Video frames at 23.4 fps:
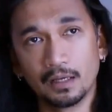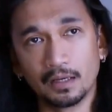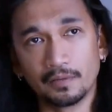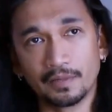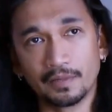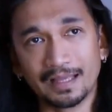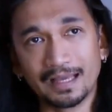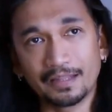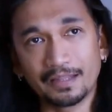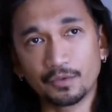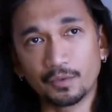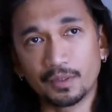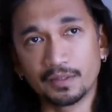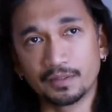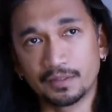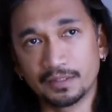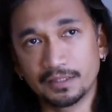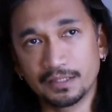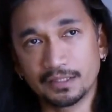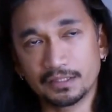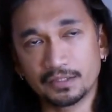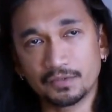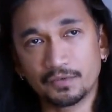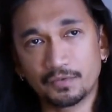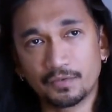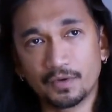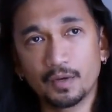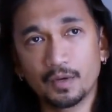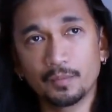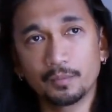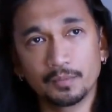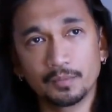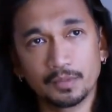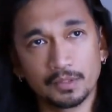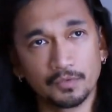They got their ideas
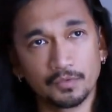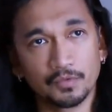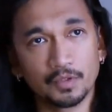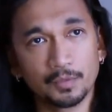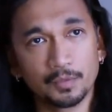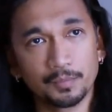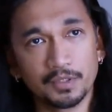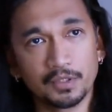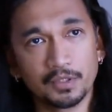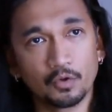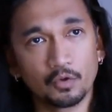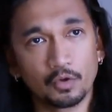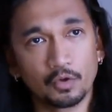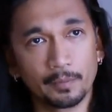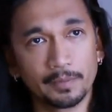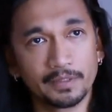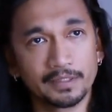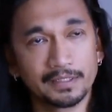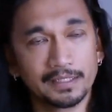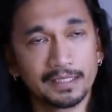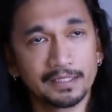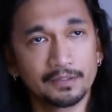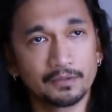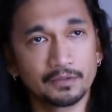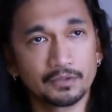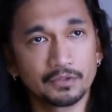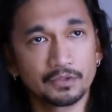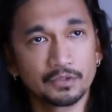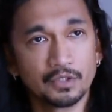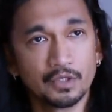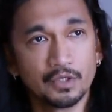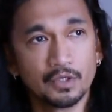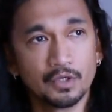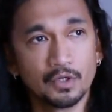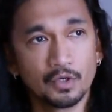from the Filipino
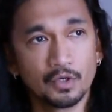juramentados,